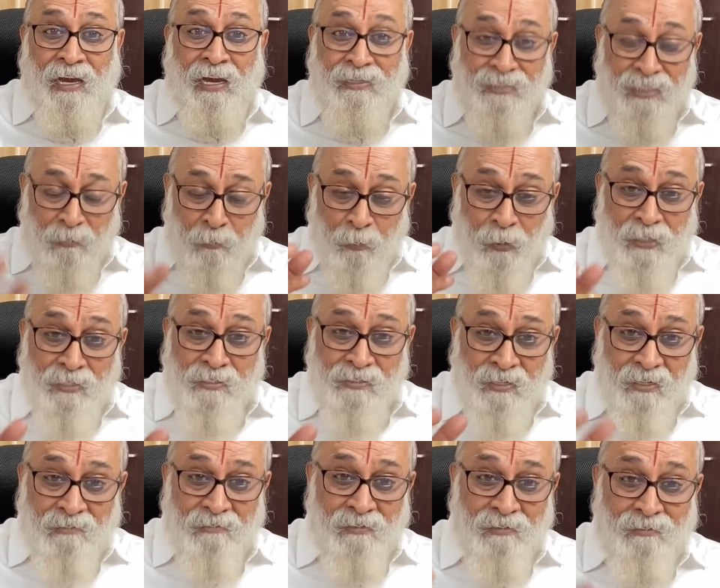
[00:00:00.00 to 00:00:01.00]
As a
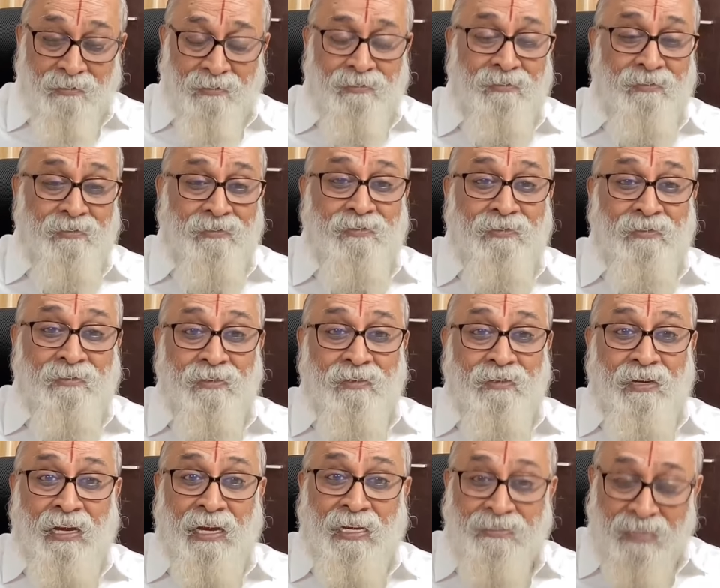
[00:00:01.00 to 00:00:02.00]
person,
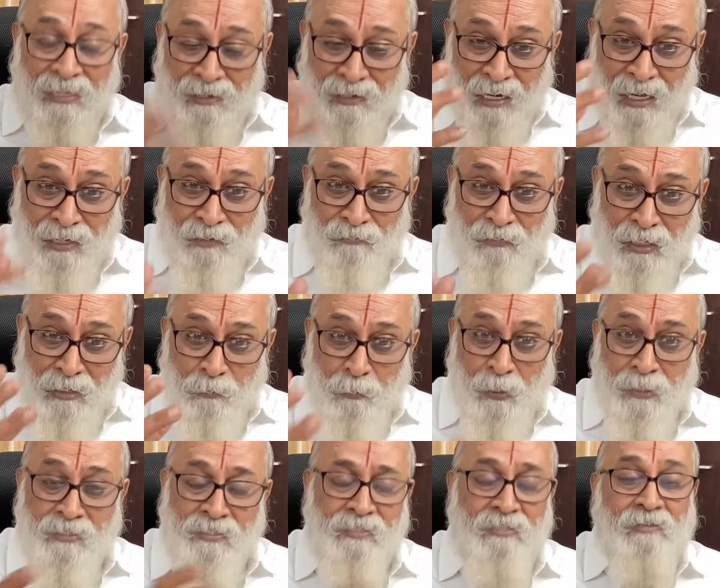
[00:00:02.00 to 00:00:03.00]
as a
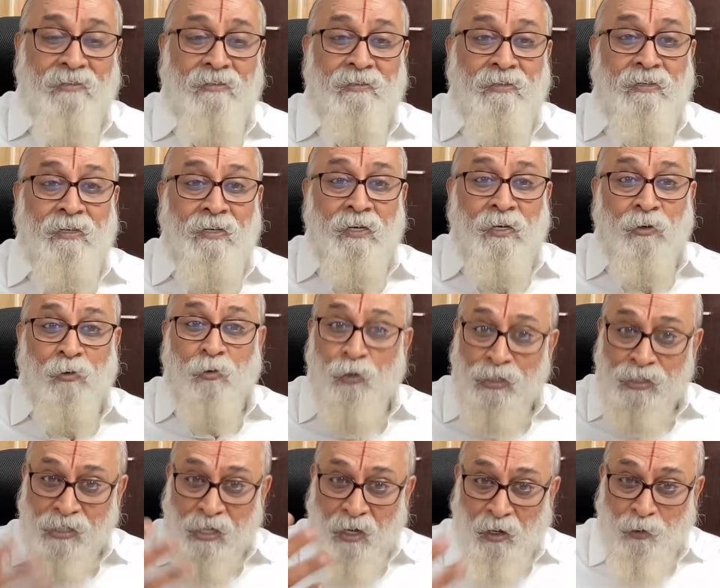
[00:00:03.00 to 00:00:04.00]
lively person
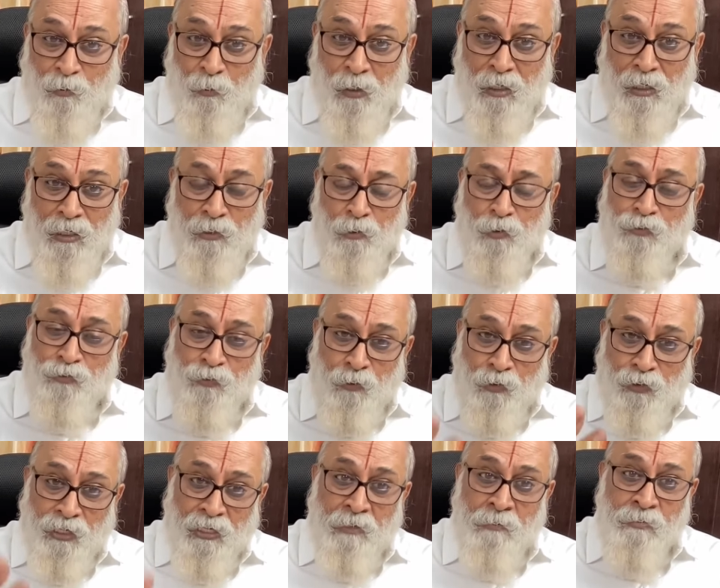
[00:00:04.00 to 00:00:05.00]
who is not only
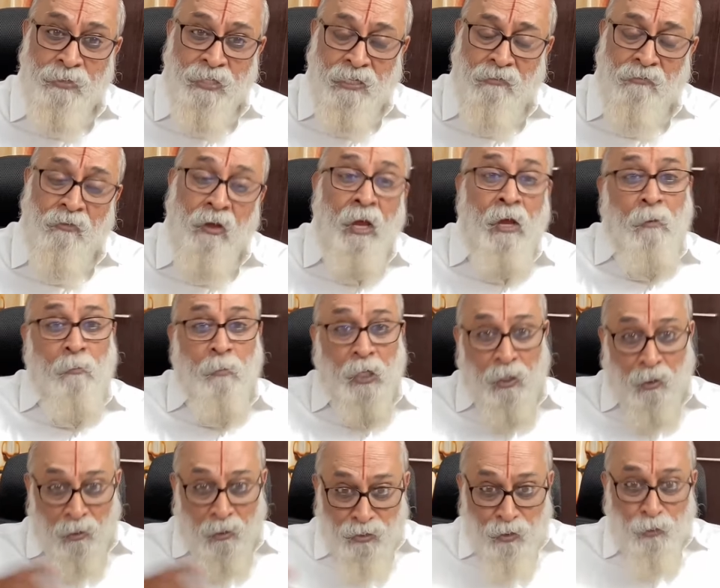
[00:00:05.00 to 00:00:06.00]
useful to himself,
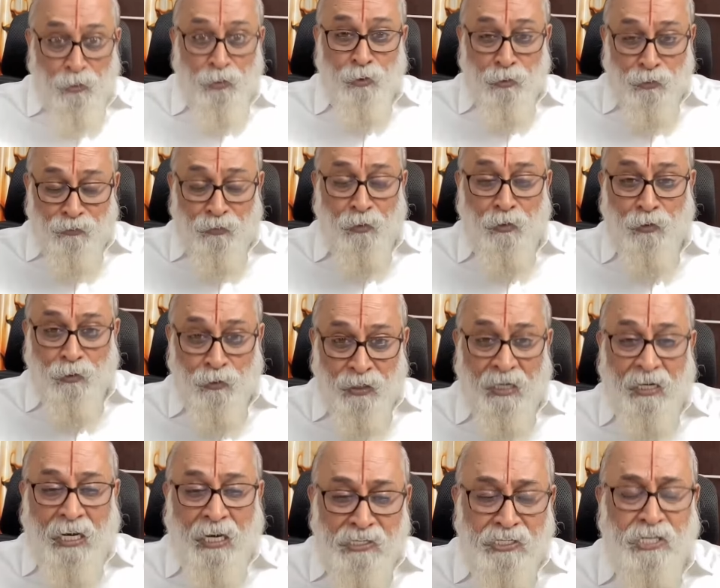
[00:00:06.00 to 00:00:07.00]
but also useful to
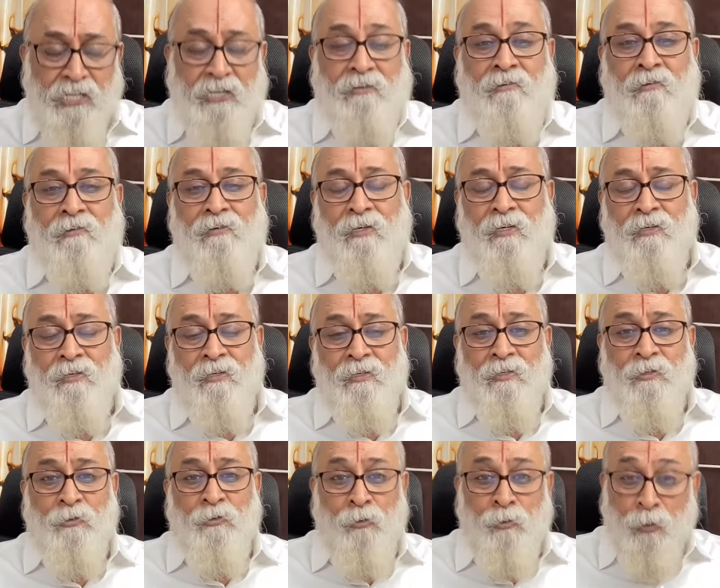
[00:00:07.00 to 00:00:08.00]
the nation,
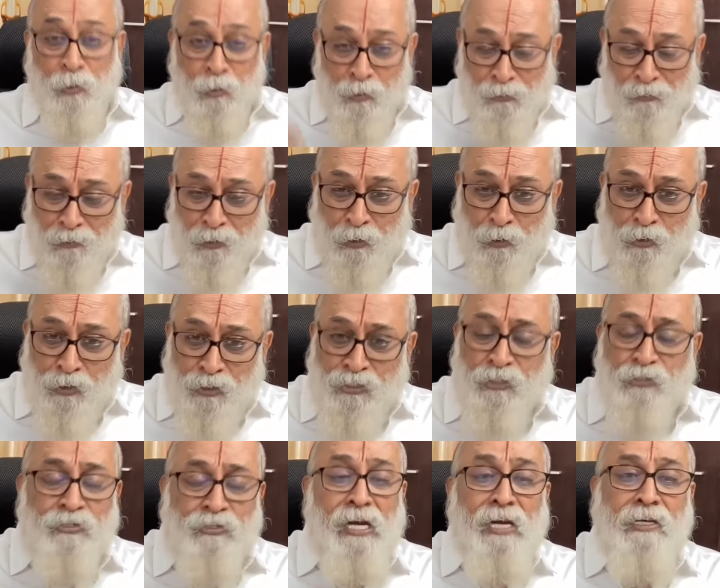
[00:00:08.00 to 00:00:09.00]
to useful to
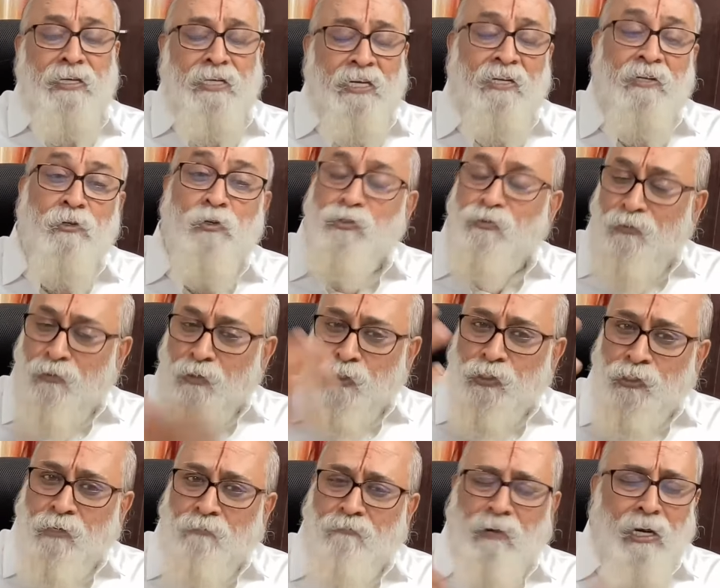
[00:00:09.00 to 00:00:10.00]
the society,
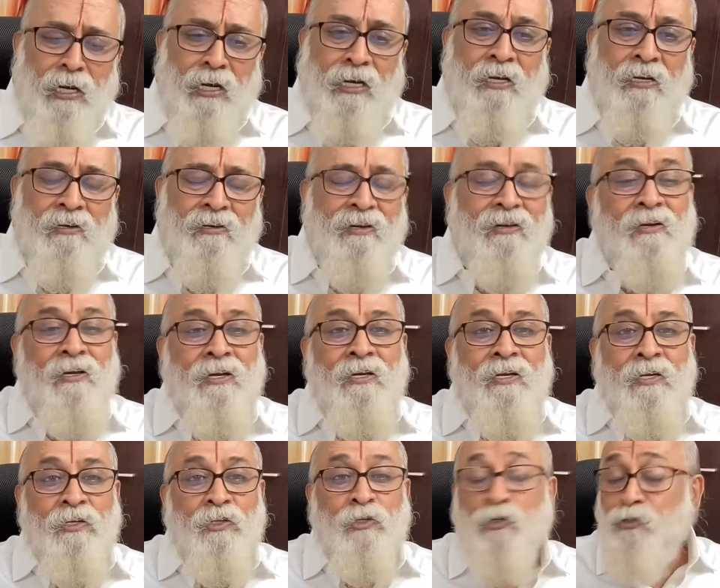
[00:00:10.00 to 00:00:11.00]
useful to the world,
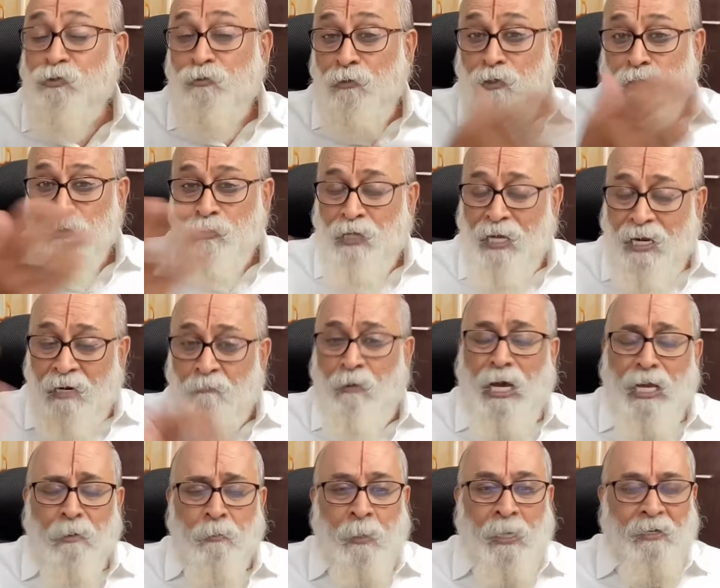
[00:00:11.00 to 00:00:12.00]
useful to the
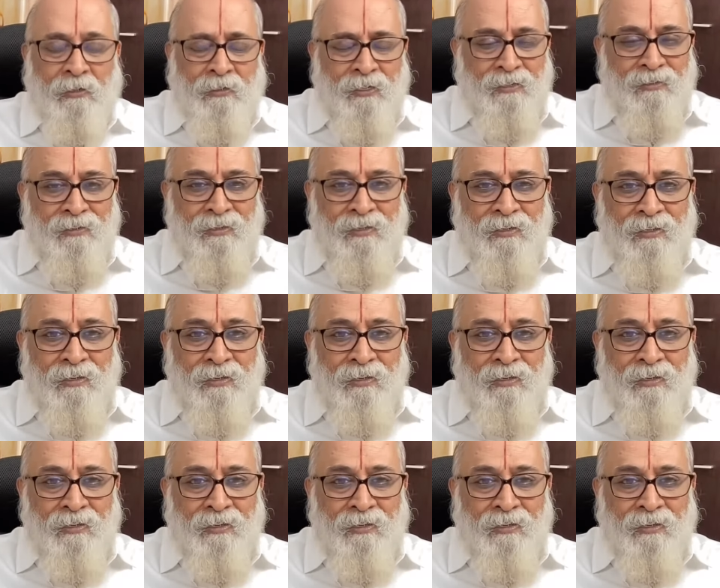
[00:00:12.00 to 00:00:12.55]
environment.